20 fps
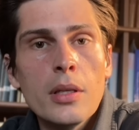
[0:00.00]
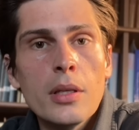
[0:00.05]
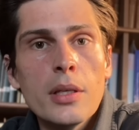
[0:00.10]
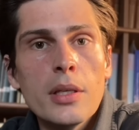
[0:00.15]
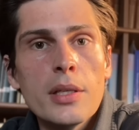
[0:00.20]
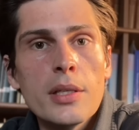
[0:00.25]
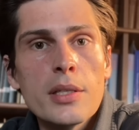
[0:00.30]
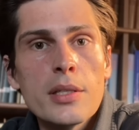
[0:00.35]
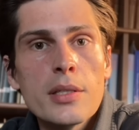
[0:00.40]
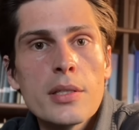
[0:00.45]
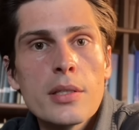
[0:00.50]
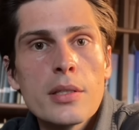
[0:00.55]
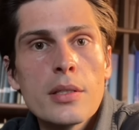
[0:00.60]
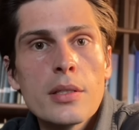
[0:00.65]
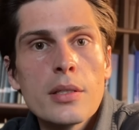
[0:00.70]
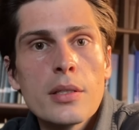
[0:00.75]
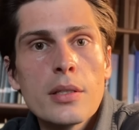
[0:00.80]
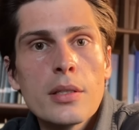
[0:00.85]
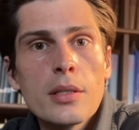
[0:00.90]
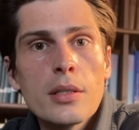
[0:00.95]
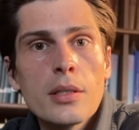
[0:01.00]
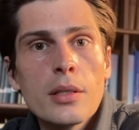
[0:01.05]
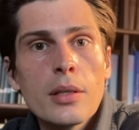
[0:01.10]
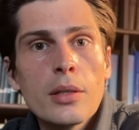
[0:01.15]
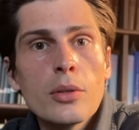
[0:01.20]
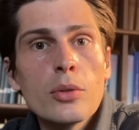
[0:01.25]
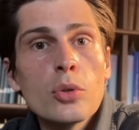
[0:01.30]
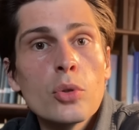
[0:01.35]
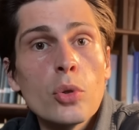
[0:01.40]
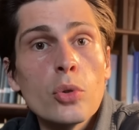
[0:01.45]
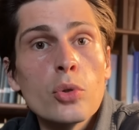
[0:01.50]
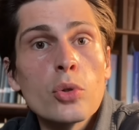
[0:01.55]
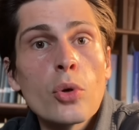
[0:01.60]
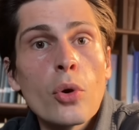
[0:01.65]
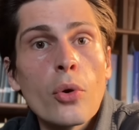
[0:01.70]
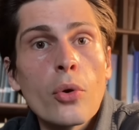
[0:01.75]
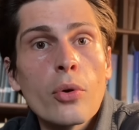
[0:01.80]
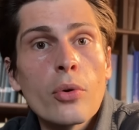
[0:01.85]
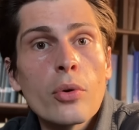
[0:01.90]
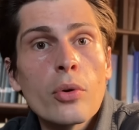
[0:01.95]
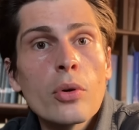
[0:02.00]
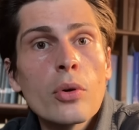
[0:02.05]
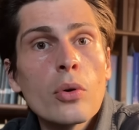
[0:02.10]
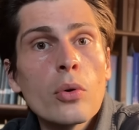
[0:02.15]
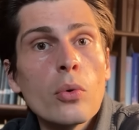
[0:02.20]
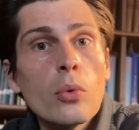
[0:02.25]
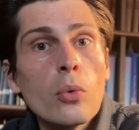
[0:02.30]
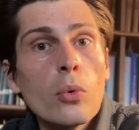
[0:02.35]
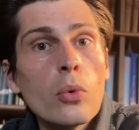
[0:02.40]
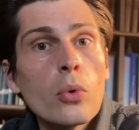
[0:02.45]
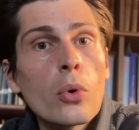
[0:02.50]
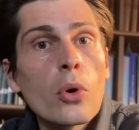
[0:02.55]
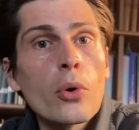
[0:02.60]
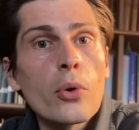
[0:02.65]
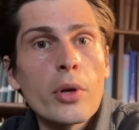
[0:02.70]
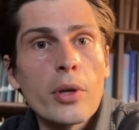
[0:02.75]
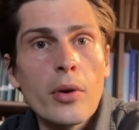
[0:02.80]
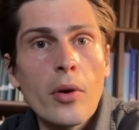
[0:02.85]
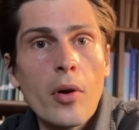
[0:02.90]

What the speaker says: is to turn worry